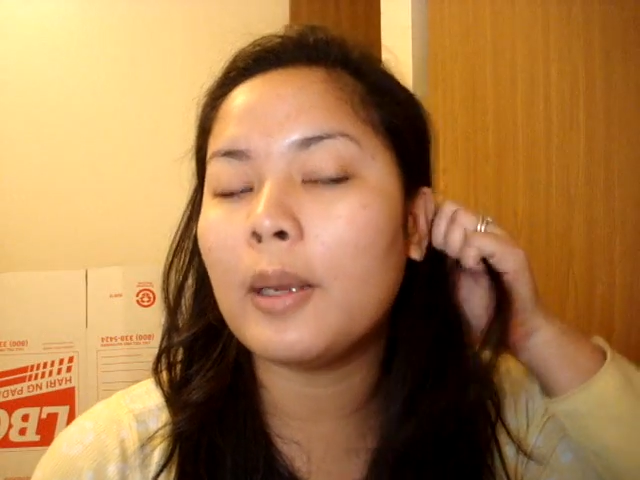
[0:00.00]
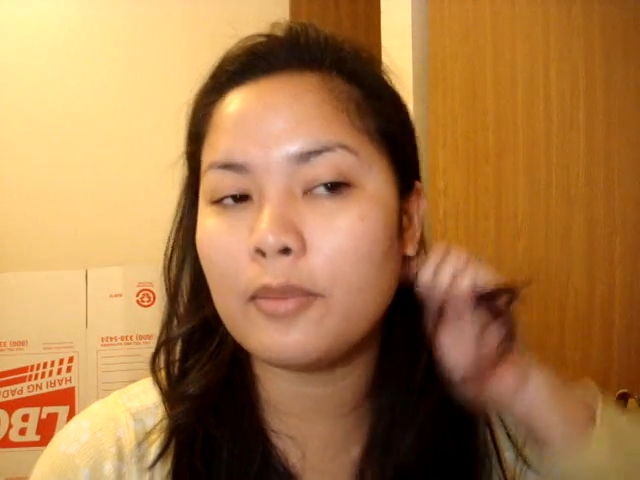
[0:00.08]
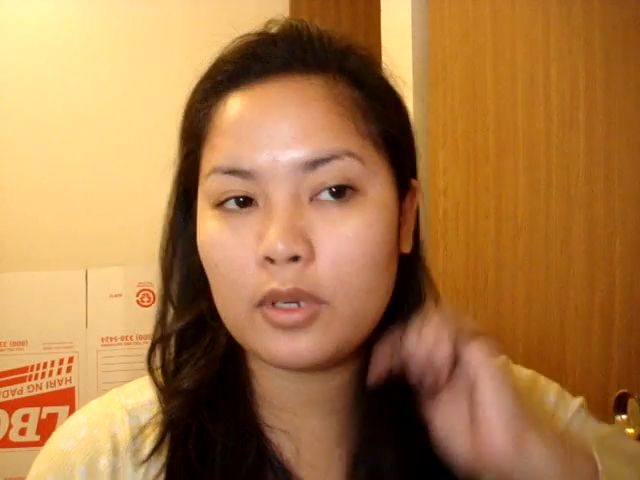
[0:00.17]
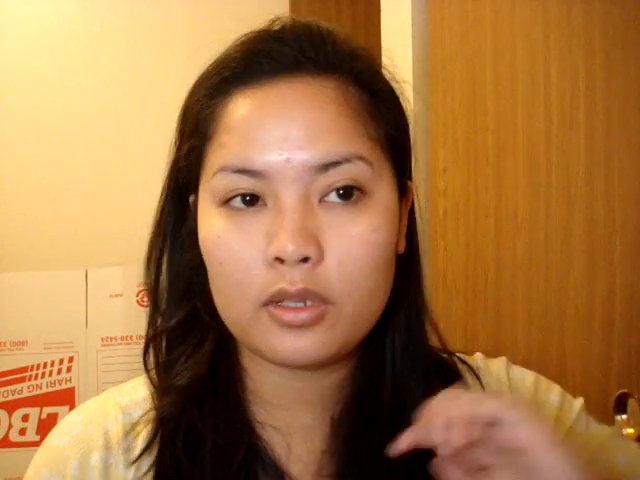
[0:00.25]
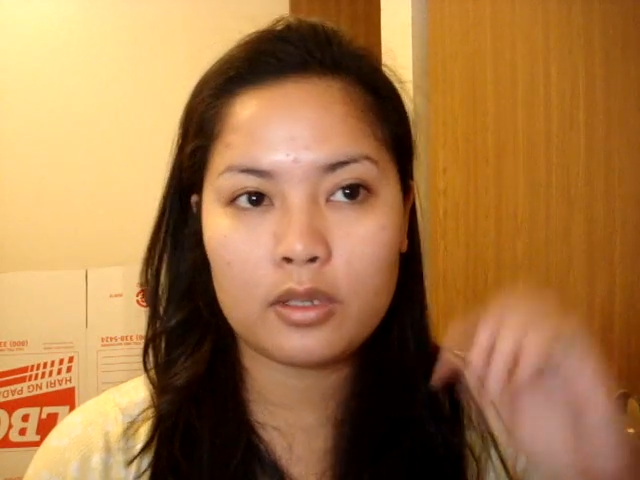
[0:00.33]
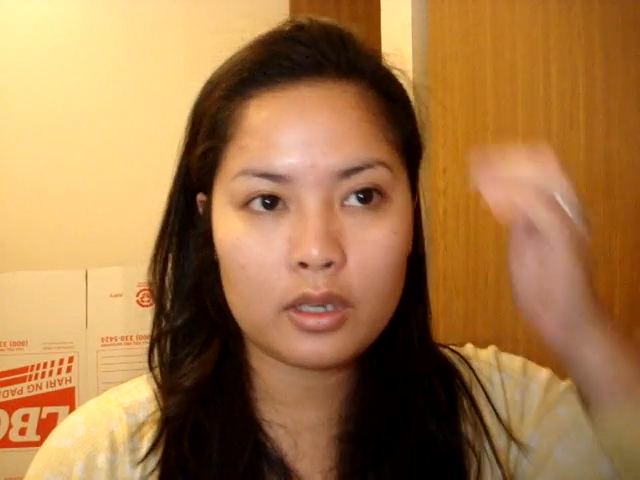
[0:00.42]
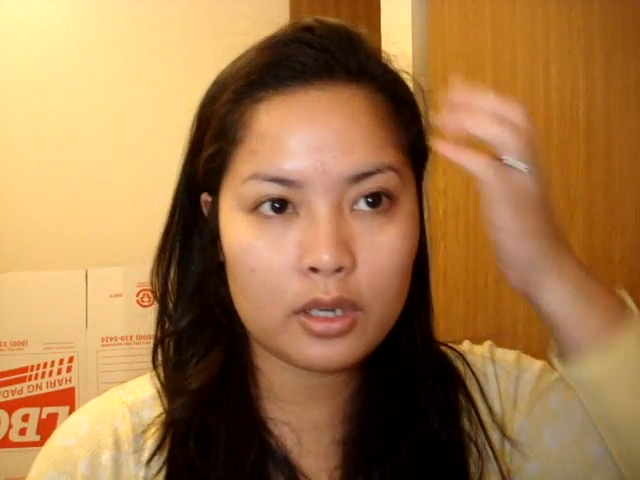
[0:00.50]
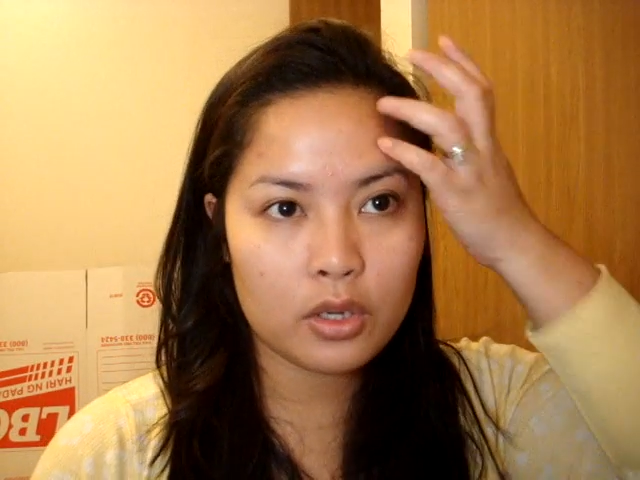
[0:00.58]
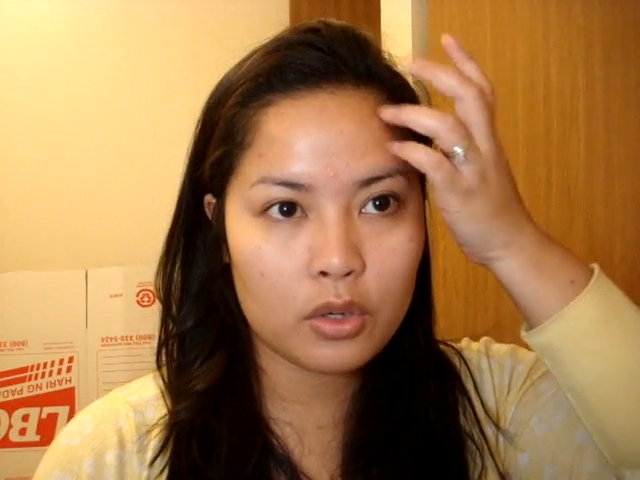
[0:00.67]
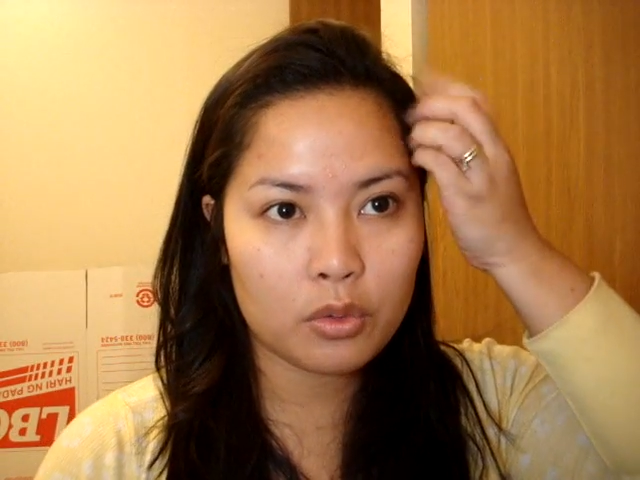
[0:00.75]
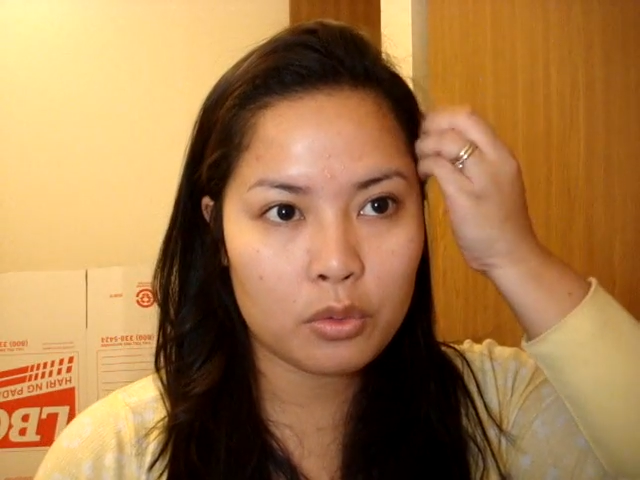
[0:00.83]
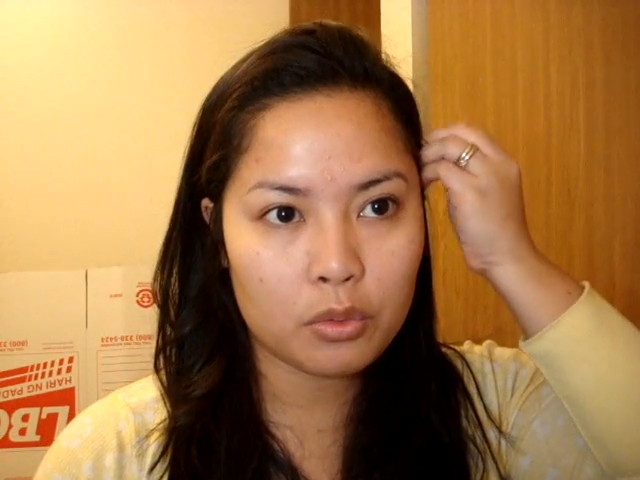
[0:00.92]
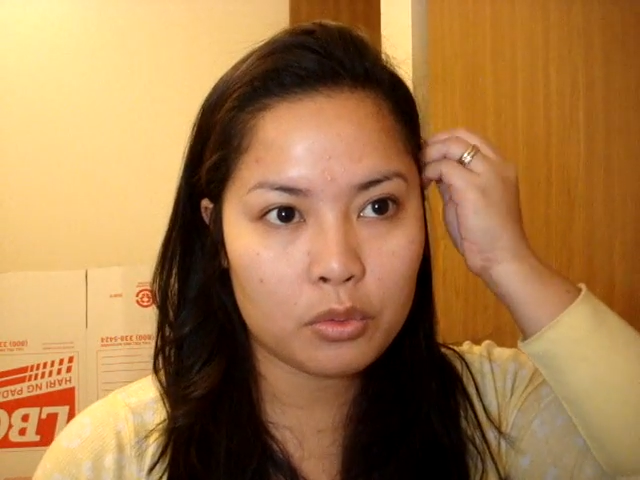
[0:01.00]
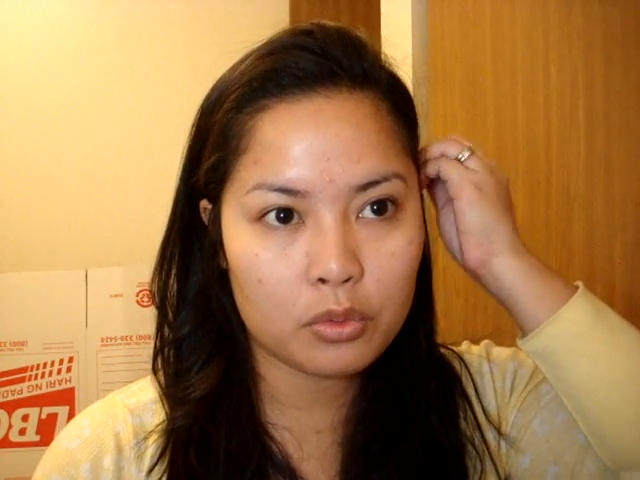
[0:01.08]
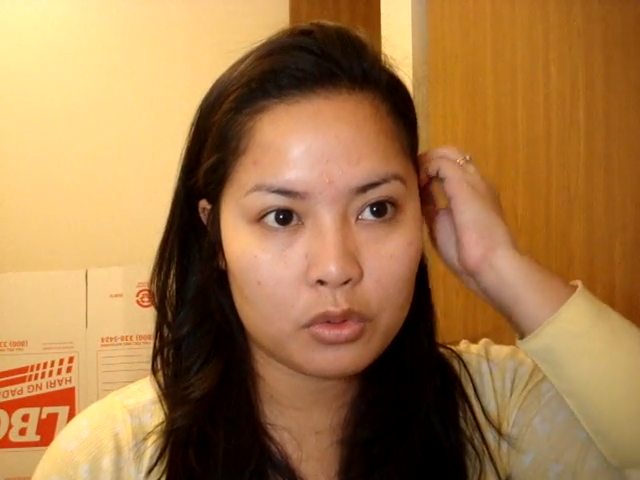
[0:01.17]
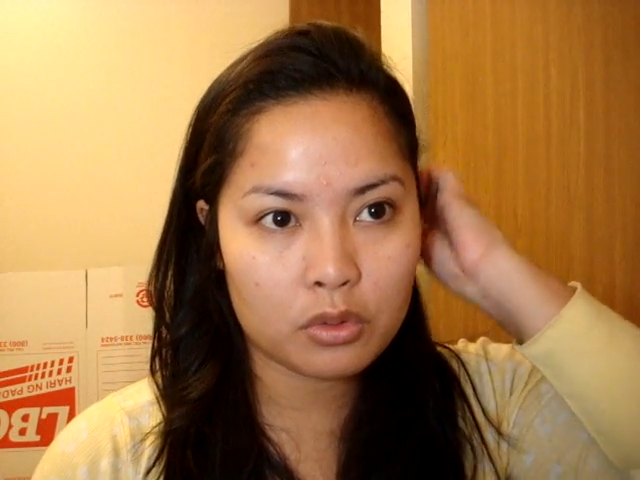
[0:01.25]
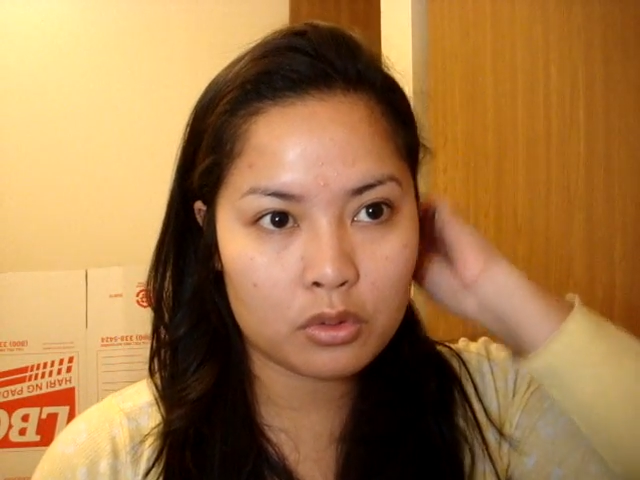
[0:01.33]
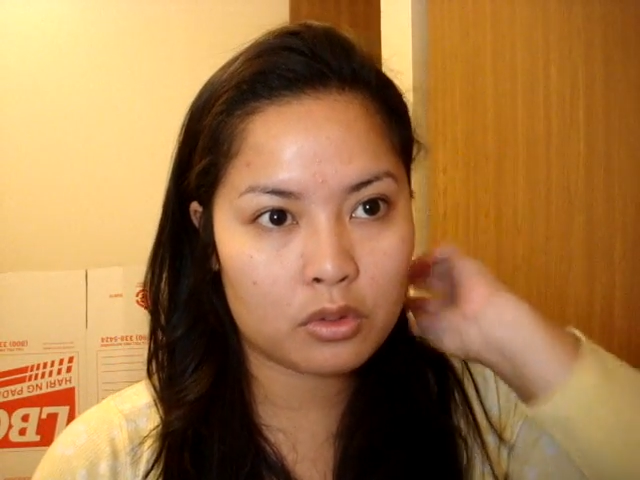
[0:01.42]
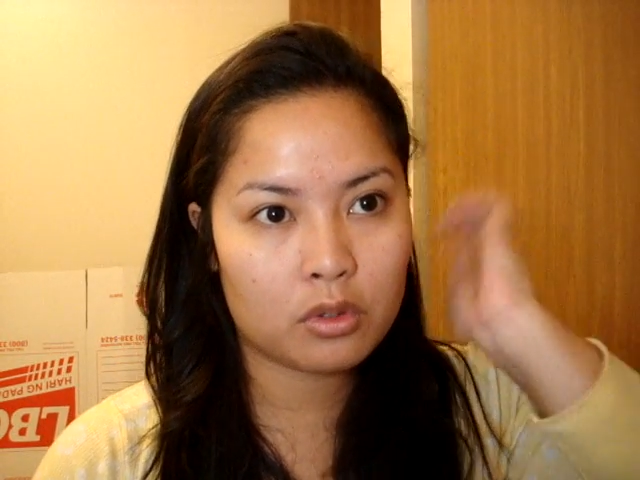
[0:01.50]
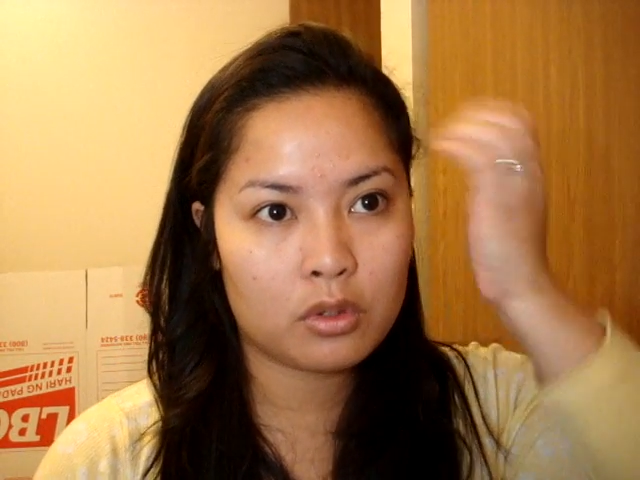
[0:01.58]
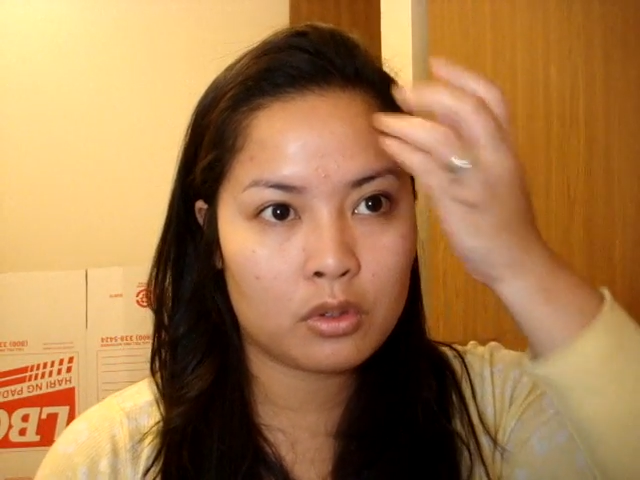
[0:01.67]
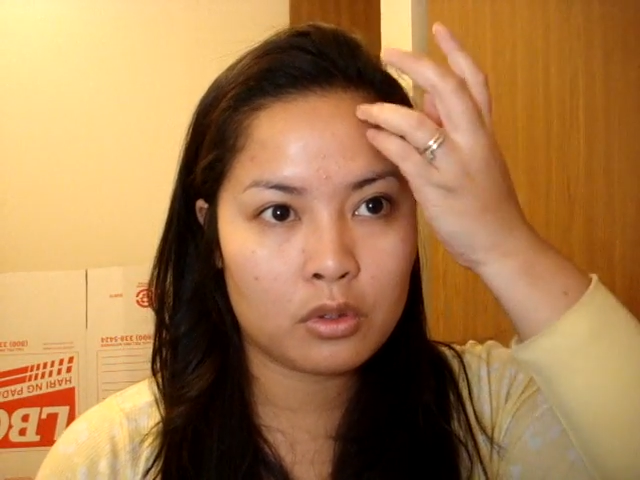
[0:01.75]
I'm just gonna use